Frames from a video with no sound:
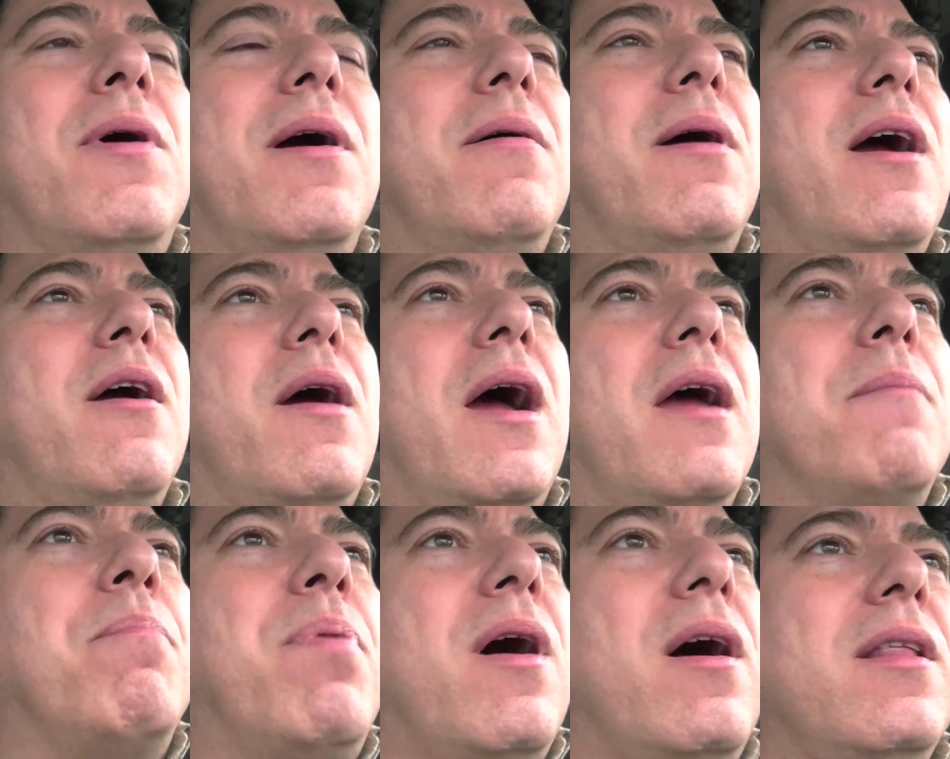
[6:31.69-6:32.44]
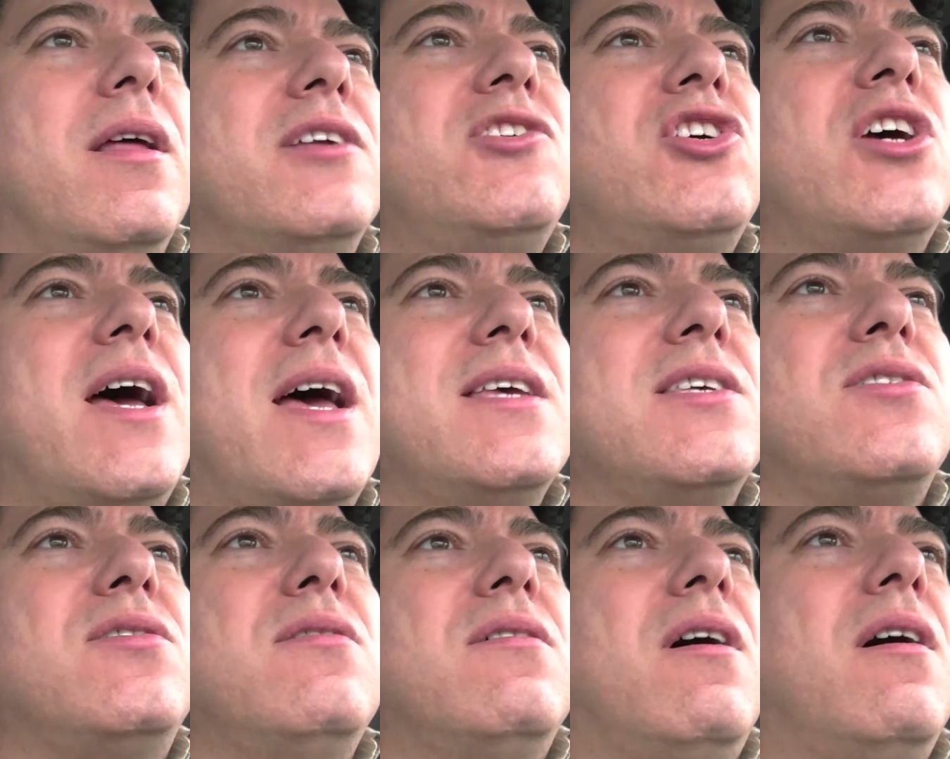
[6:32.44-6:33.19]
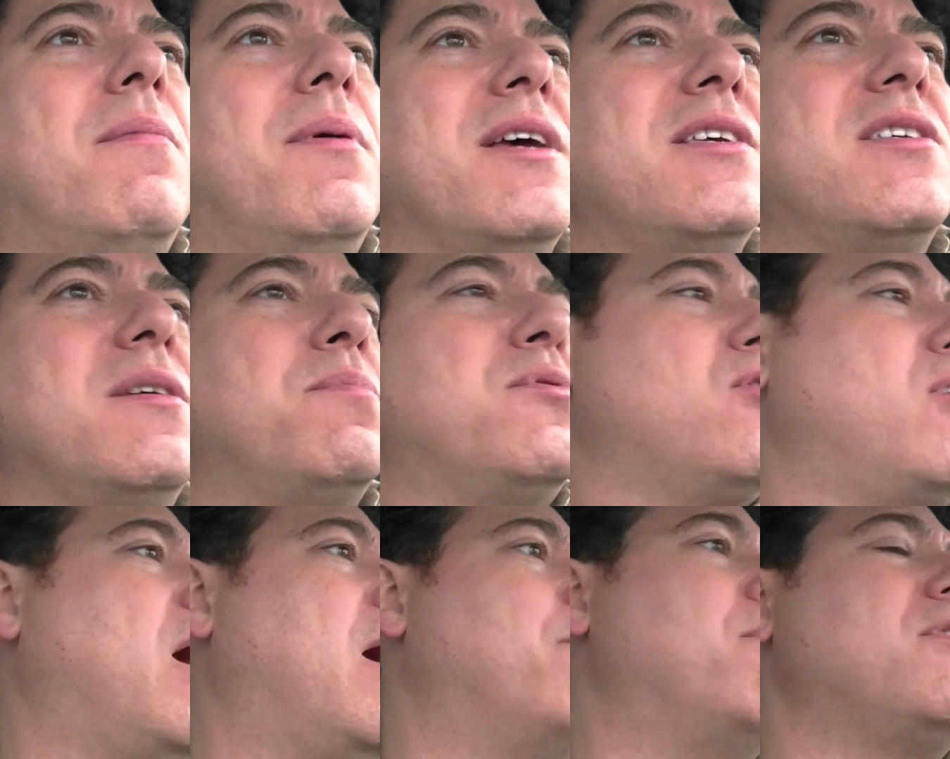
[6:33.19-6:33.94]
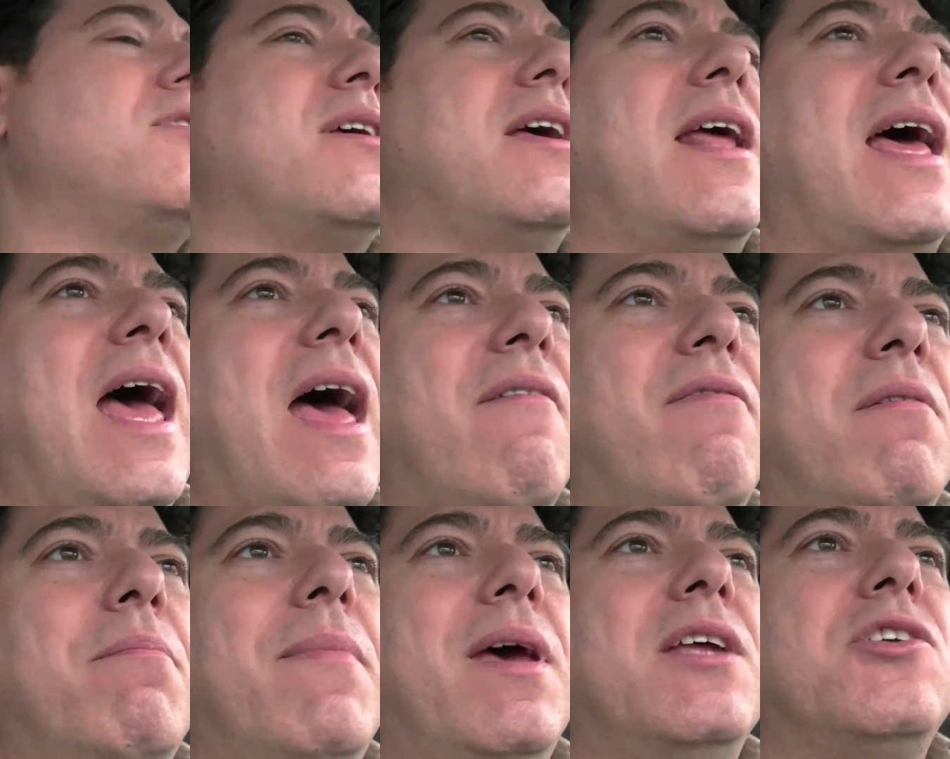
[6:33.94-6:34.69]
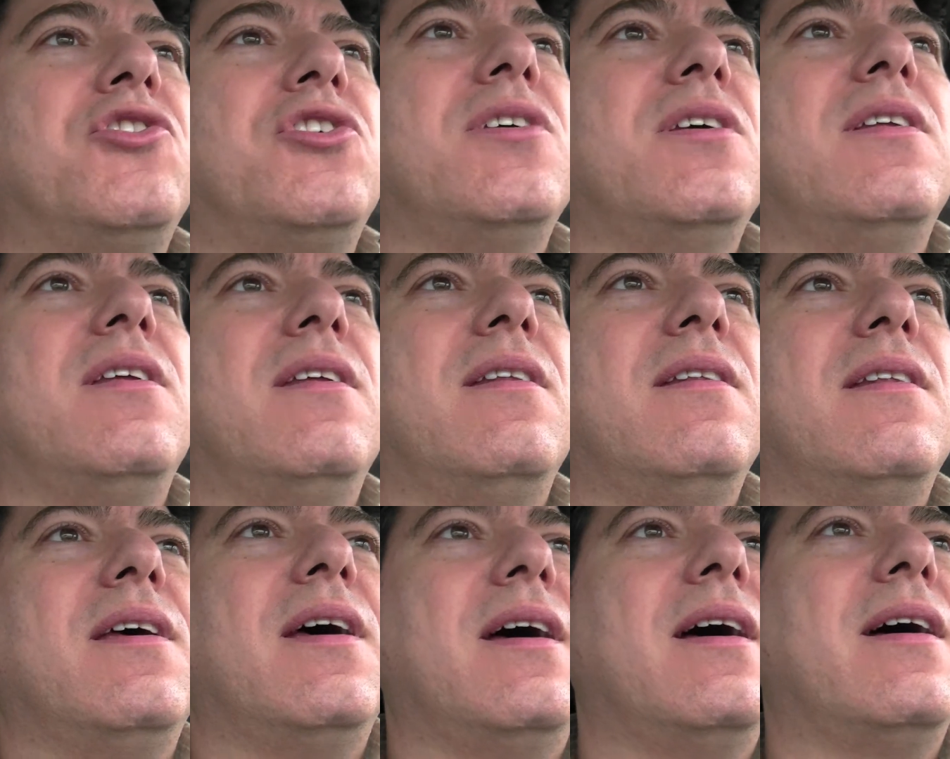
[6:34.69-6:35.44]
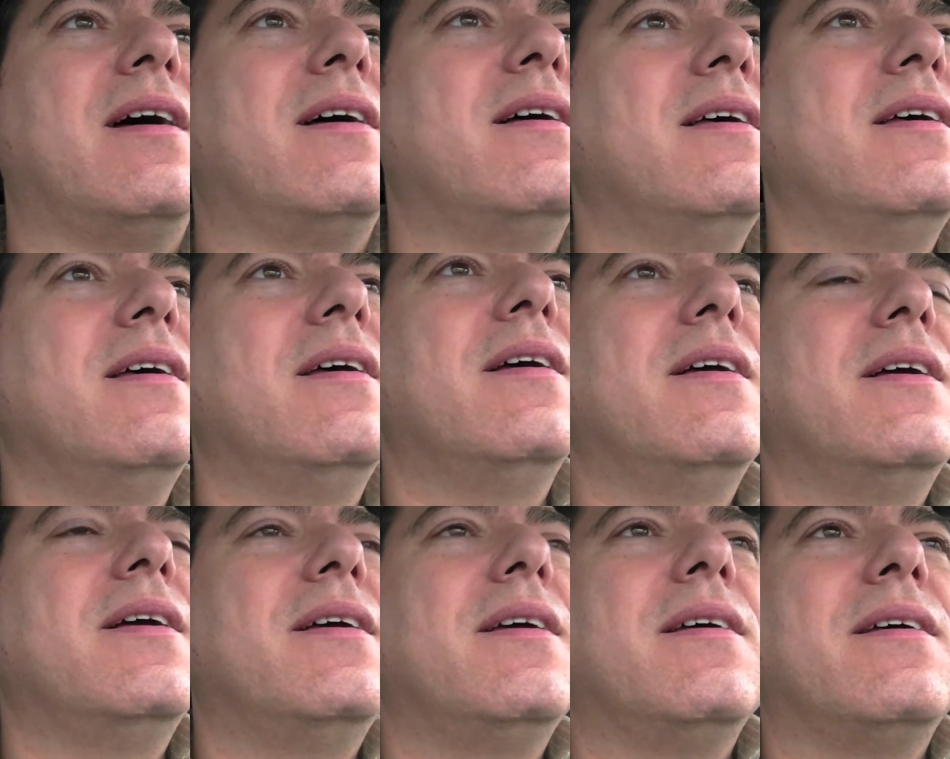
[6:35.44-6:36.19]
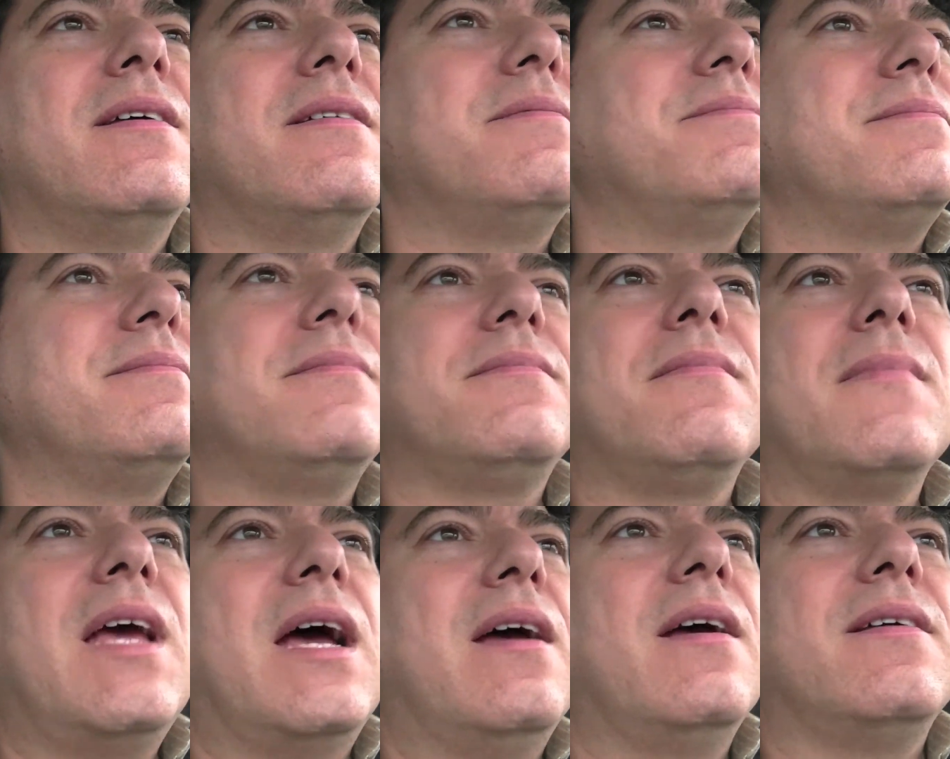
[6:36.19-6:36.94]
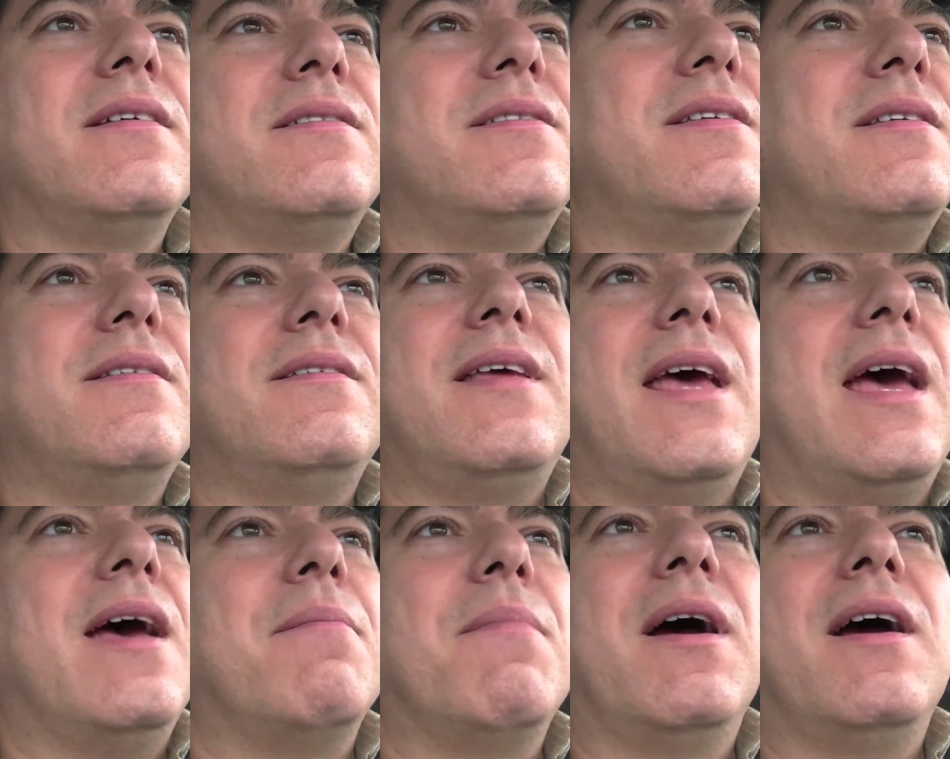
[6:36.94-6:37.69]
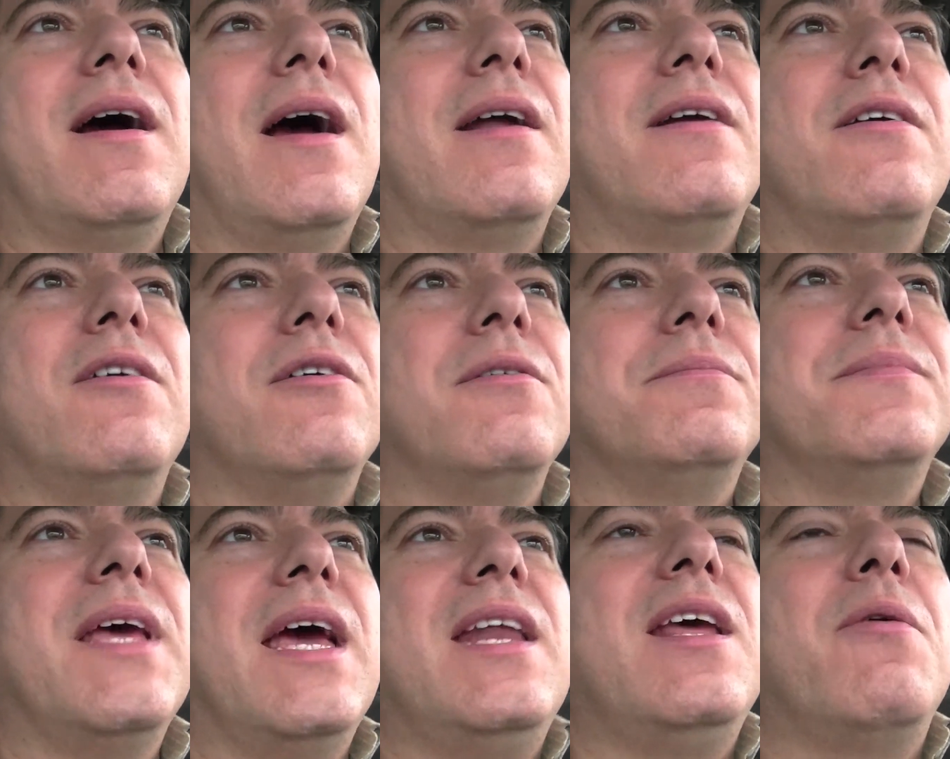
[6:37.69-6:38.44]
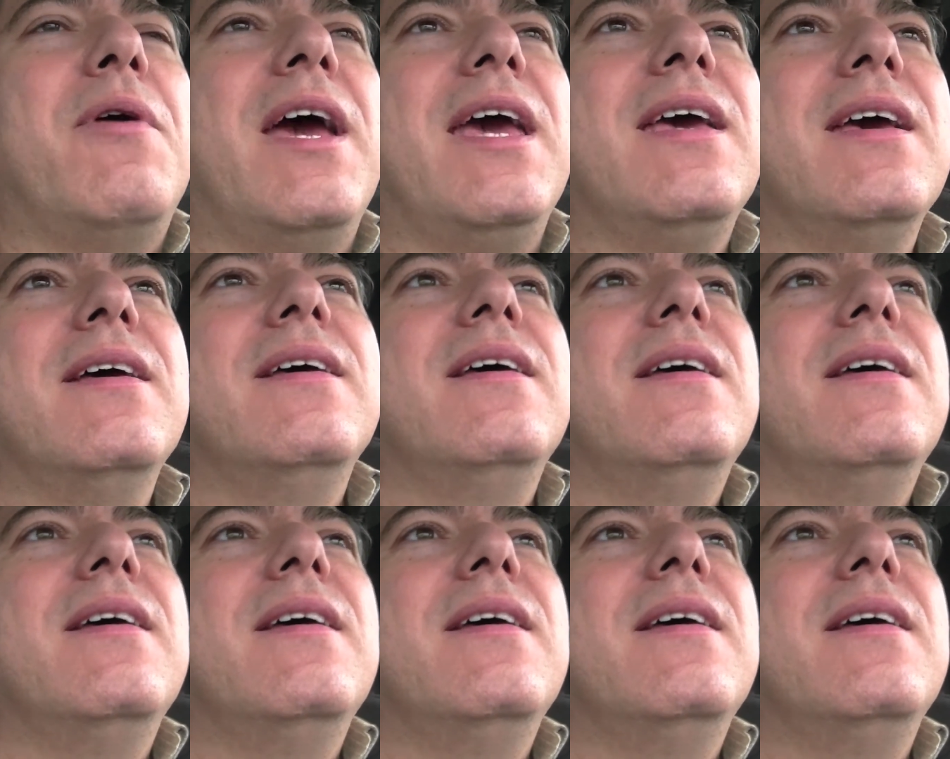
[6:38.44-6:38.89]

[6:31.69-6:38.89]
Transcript: I, I, I apologize to all my subscribers that I haven't mentioned, and uh, I, damn, I, I don't know. Anyway.